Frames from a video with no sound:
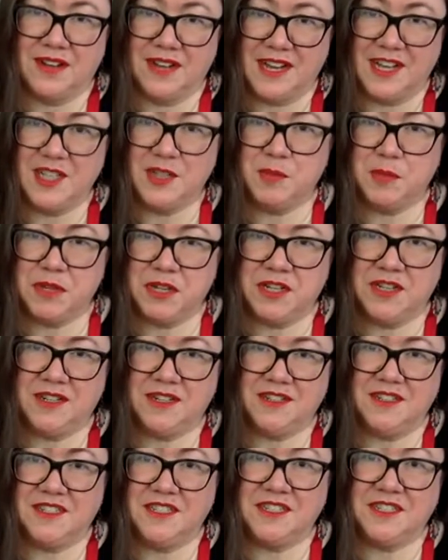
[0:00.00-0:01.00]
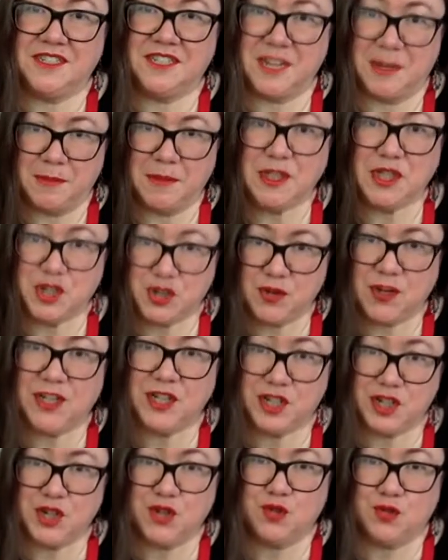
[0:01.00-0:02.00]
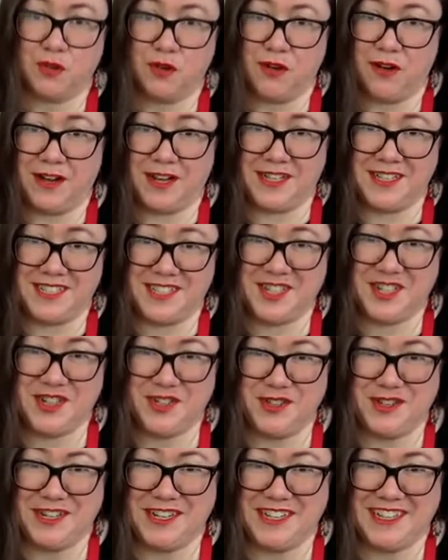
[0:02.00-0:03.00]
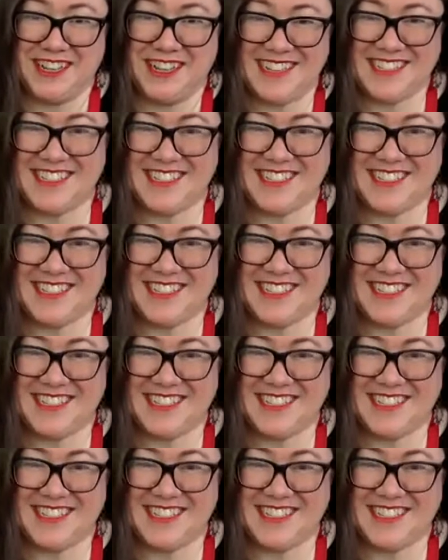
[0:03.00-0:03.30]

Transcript: has been demonstration drawings during class.